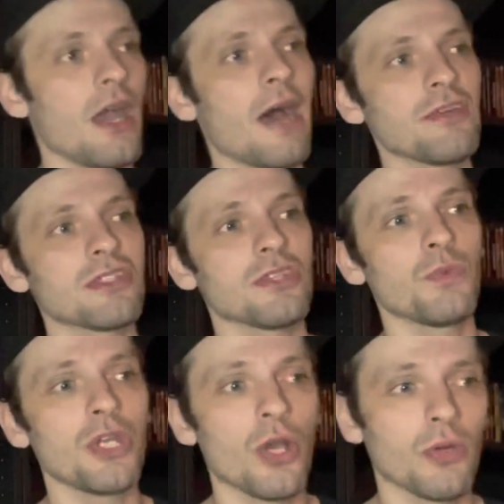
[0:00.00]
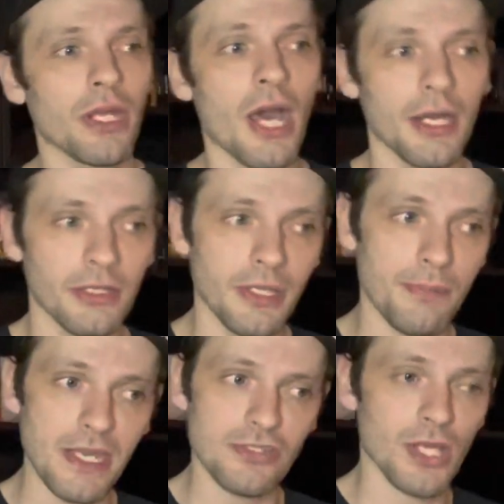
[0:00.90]
Obviously, we know canonically
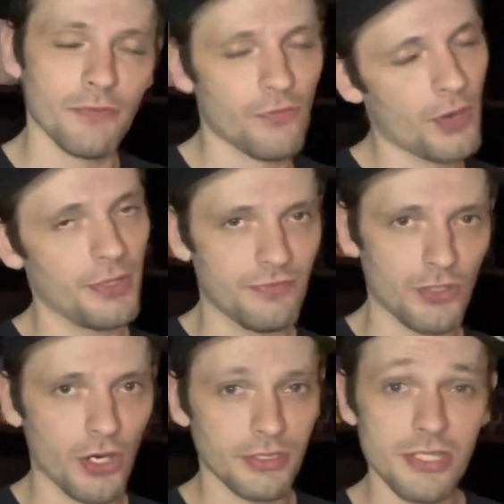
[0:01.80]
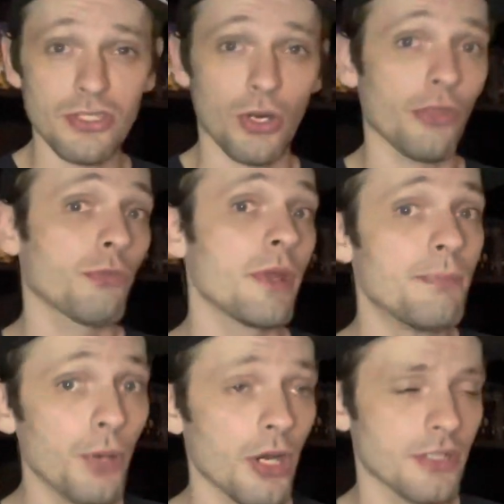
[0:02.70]
based off of Army of Darkness, there are three
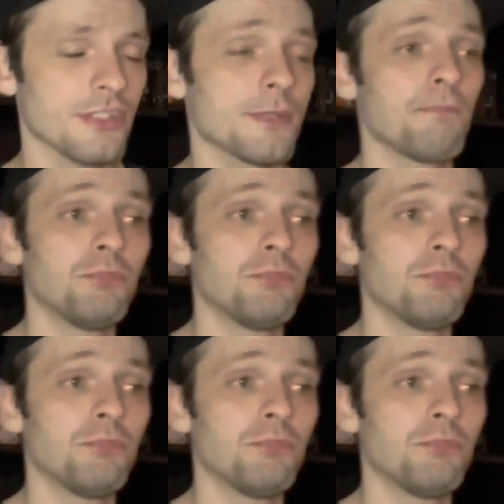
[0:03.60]
books.